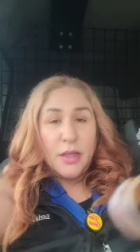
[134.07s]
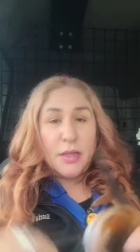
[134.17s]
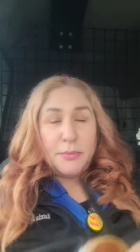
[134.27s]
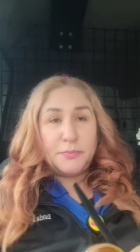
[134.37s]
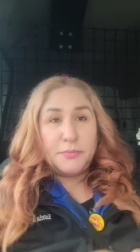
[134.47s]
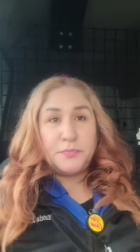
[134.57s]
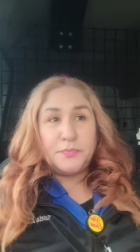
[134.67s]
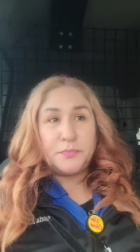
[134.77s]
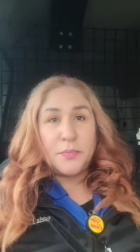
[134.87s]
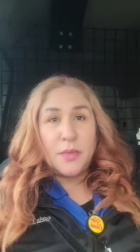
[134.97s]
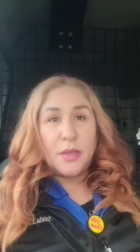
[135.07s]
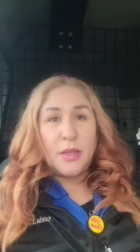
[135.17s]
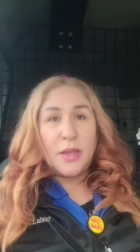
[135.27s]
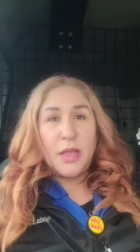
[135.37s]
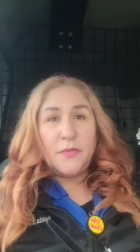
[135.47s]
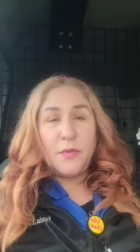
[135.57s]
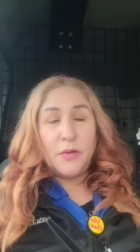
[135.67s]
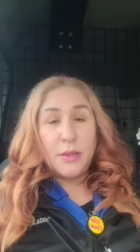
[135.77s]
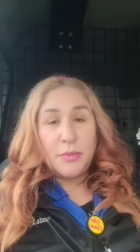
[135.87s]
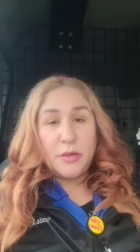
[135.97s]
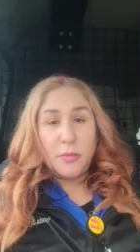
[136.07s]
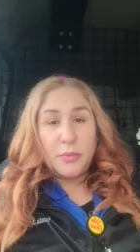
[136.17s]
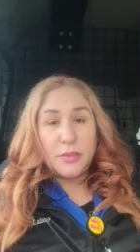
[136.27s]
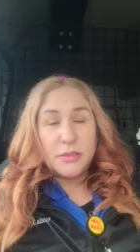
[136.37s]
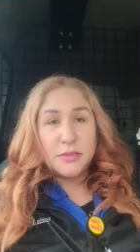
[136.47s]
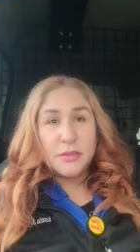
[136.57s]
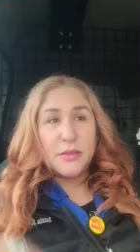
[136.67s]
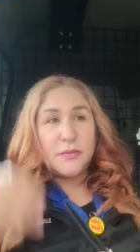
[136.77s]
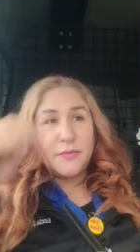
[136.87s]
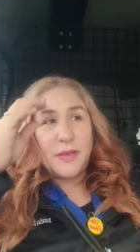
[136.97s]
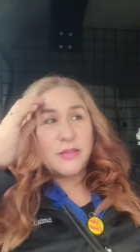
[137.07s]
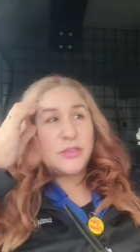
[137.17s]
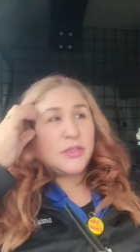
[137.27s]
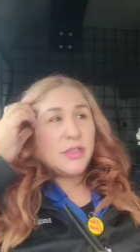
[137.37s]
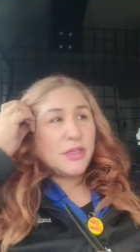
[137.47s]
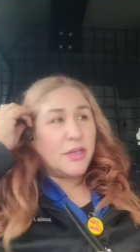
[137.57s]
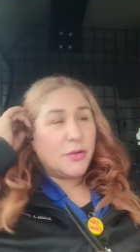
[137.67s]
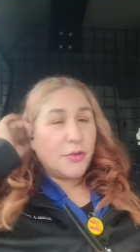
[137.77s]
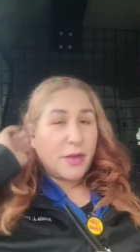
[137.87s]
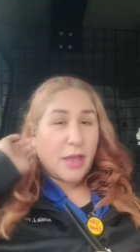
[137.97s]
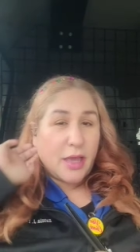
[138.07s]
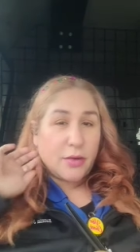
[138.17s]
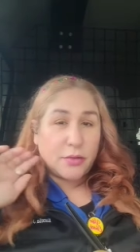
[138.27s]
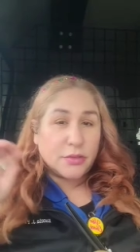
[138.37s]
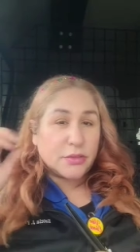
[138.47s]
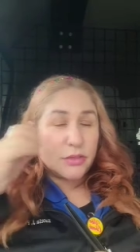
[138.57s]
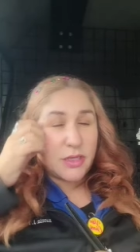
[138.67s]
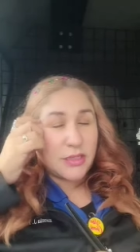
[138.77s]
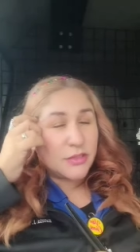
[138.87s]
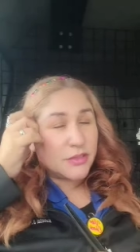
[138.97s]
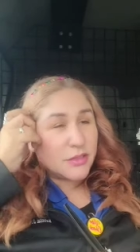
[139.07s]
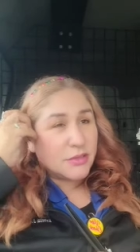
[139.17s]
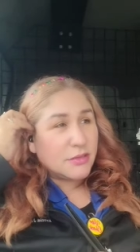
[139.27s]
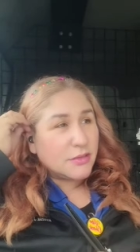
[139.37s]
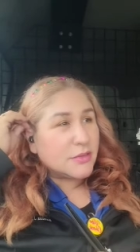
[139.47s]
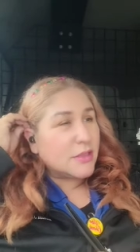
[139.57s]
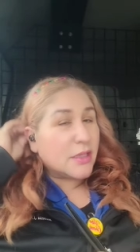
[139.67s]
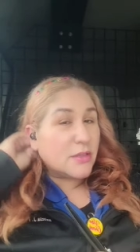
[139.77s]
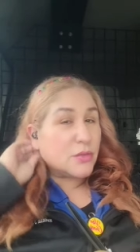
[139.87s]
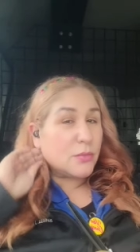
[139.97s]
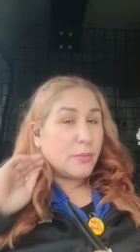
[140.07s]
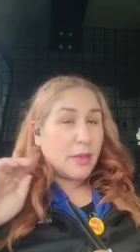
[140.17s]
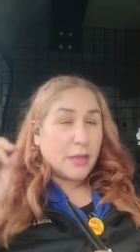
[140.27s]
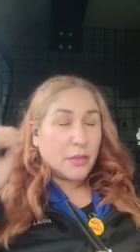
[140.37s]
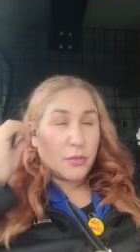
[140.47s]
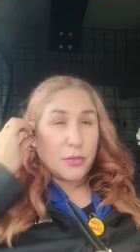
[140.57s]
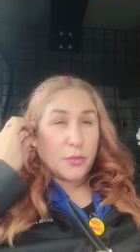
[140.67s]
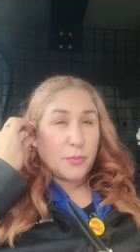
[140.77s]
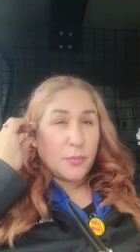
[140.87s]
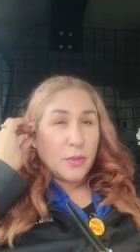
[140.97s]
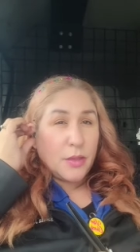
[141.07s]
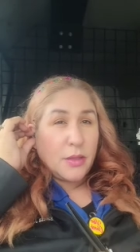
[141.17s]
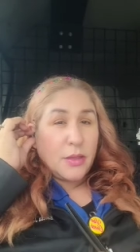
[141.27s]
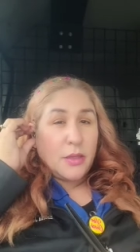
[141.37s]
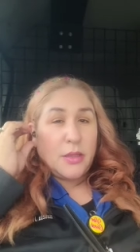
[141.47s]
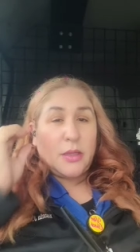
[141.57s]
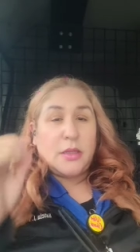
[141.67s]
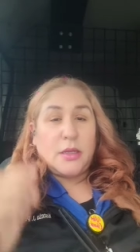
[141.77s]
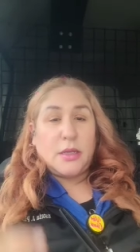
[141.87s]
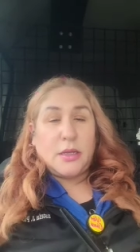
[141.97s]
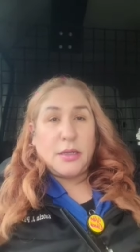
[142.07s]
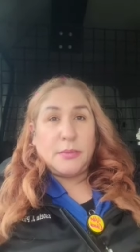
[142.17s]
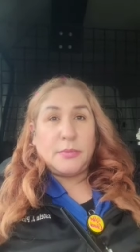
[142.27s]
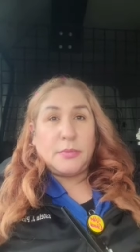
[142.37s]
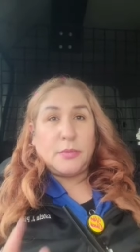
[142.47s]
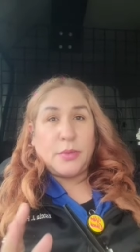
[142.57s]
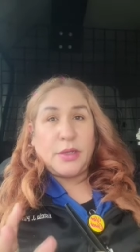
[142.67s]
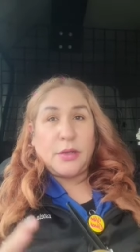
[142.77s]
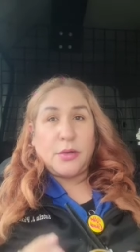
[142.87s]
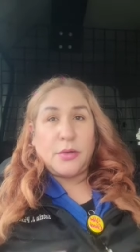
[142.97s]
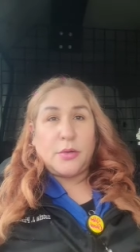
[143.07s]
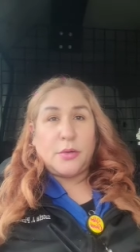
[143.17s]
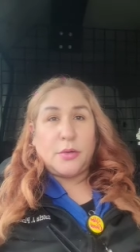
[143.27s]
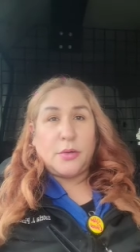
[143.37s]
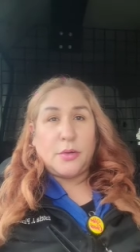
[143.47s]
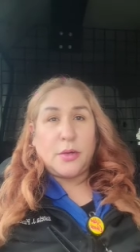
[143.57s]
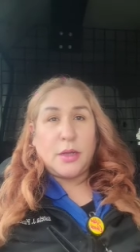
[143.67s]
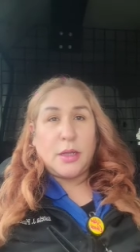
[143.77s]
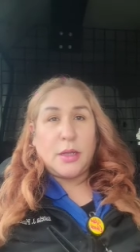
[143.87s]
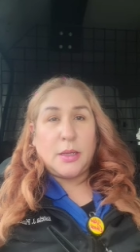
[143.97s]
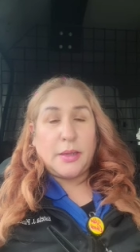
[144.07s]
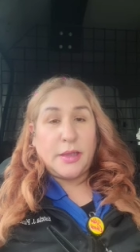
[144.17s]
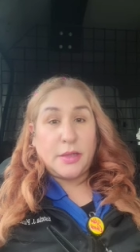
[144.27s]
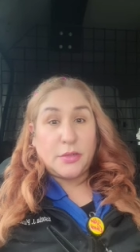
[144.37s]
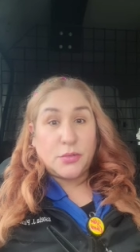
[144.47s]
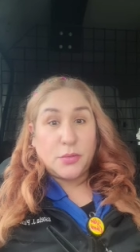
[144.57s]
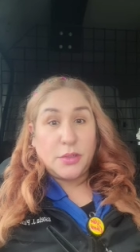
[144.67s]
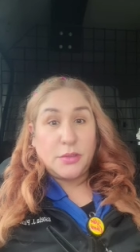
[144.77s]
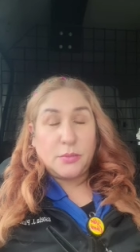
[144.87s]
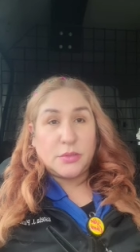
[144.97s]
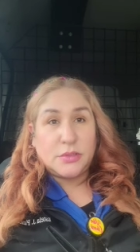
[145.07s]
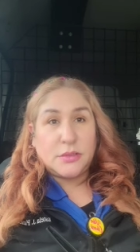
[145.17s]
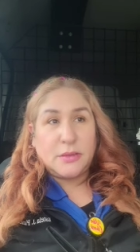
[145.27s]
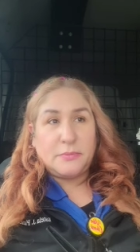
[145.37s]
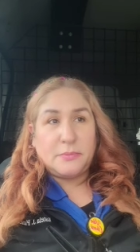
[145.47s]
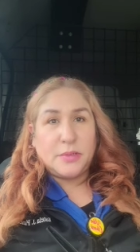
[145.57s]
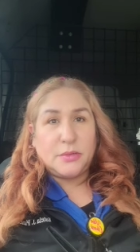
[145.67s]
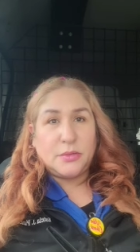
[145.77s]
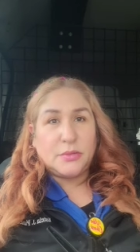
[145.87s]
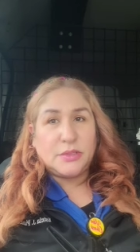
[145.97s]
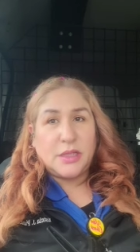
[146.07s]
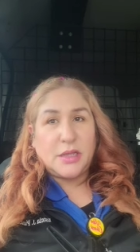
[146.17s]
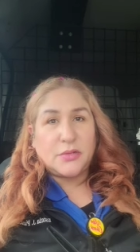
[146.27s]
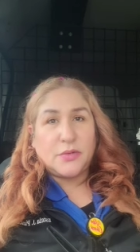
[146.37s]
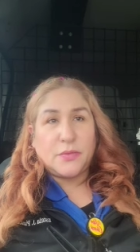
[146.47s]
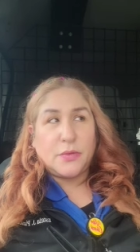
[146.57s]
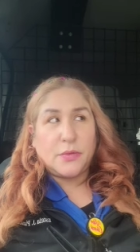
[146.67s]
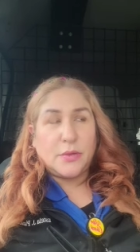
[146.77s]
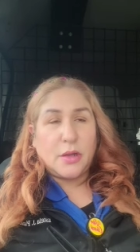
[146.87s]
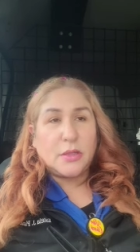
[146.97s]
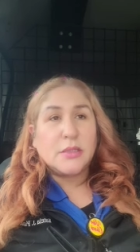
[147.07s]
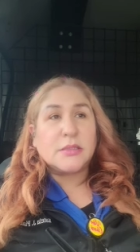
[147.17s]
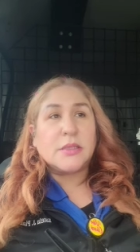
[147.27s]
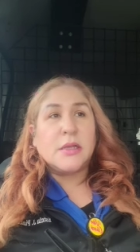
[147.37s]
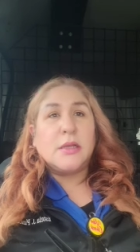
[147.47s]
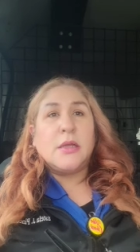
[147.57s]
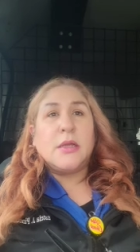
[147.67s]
um an iPhone, let me know please if I should get it or not, or should I just stick to my you know um, regular uh, Android, which I've been using Android for the longest.